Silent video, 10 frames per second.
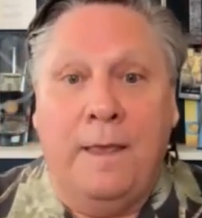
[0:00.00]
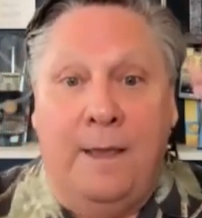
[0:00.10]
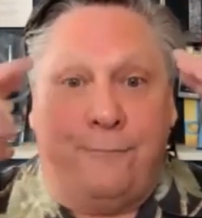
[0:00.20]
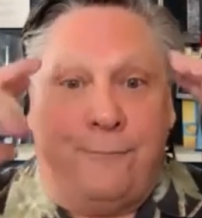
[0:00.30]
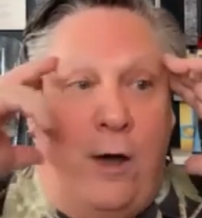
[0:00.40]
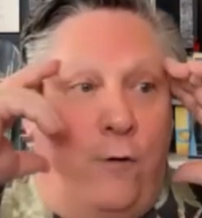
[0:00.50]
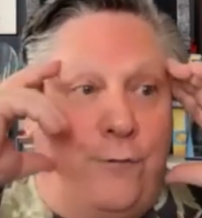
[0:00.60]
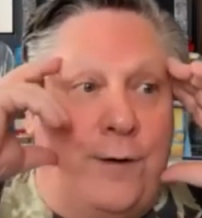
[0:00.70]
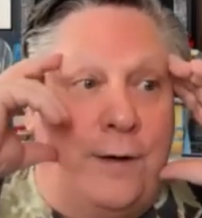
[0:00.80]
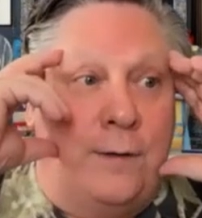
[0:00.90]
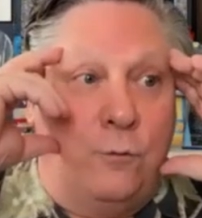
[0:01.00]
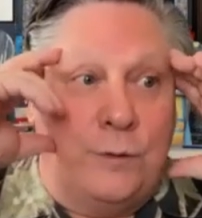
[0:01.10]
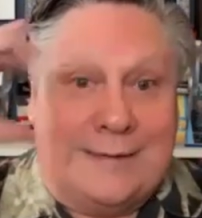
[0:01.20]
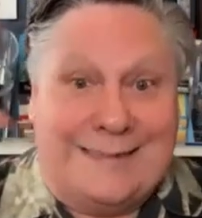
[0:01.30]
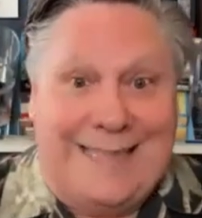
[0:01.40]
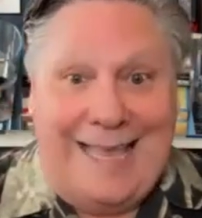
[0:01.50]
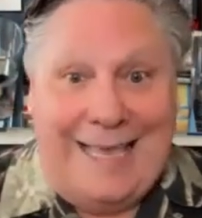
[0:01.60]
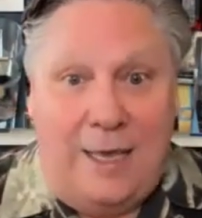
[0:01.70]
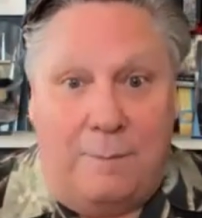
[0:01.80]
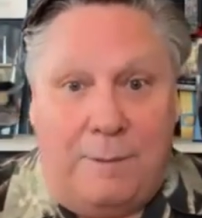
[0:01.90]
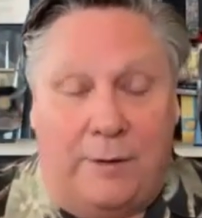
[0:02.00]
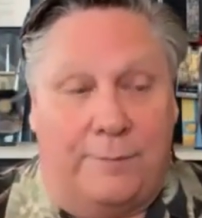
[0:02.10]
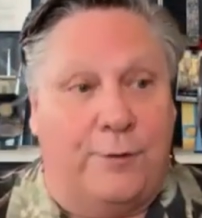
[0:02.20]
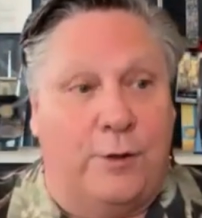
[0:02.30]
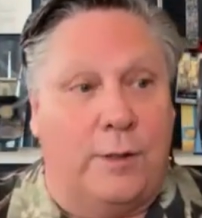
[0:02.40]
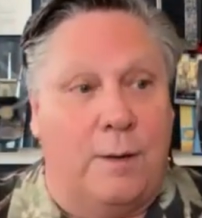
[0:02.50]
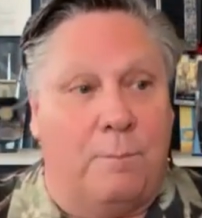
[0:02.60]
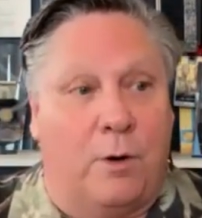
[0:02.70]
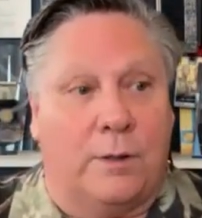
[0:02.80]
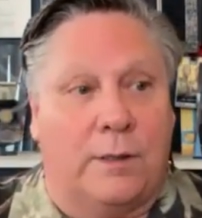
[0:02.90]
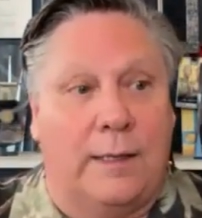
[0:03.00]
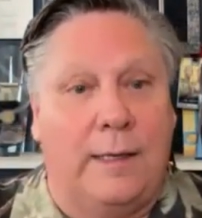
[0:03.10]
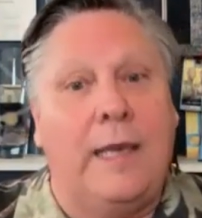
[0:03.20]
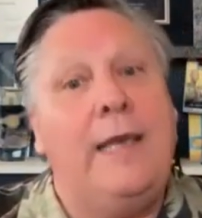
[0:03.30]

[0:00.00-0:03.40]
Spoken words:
If Alpha was thinking about affiliate marketing,